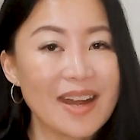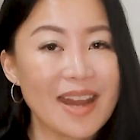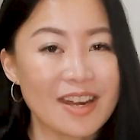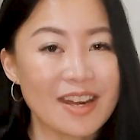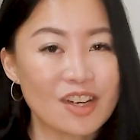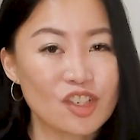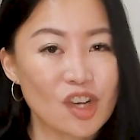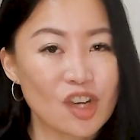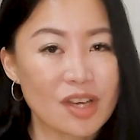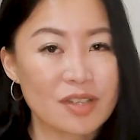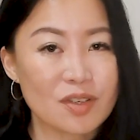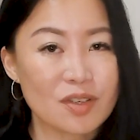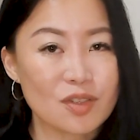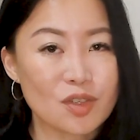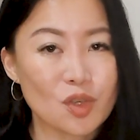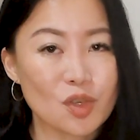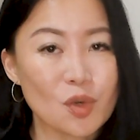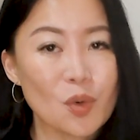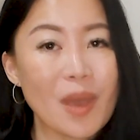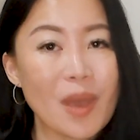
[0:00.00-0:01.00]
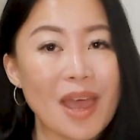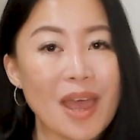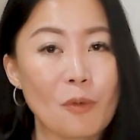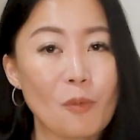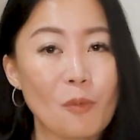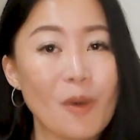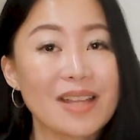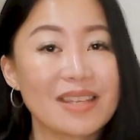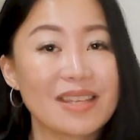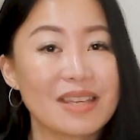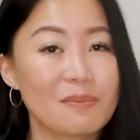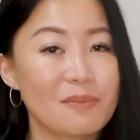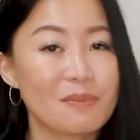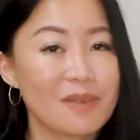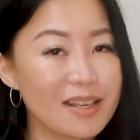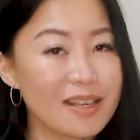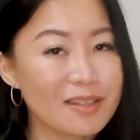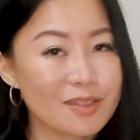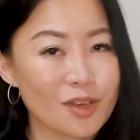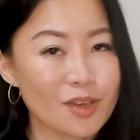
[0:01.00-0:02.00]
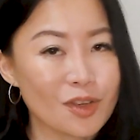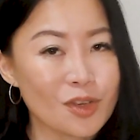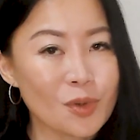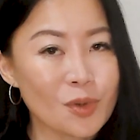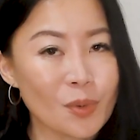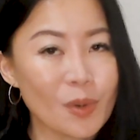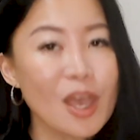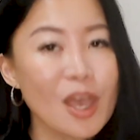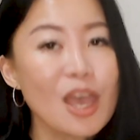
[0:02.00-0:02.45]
energizes you and what depletes you,